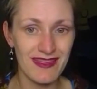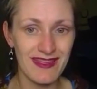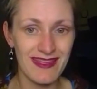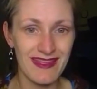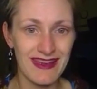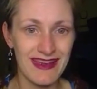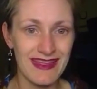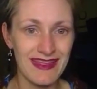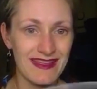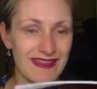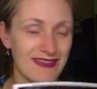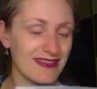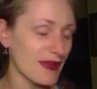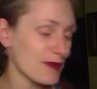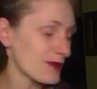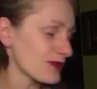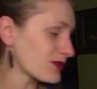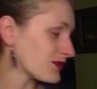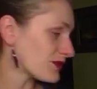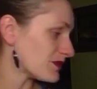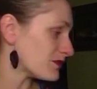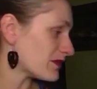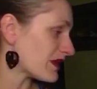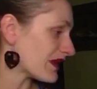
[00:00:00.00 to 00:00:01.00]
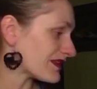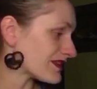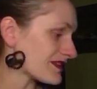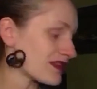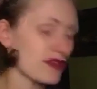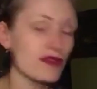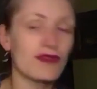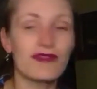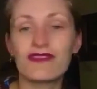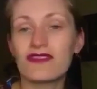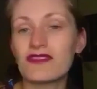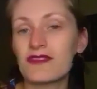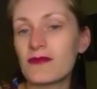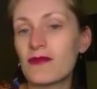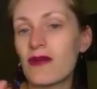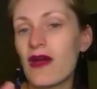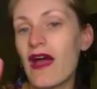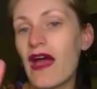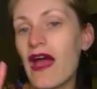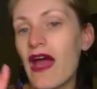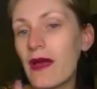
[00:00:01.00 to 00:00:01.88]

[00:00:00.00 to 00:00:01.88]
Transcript: in it is absolutely amazing. You've got some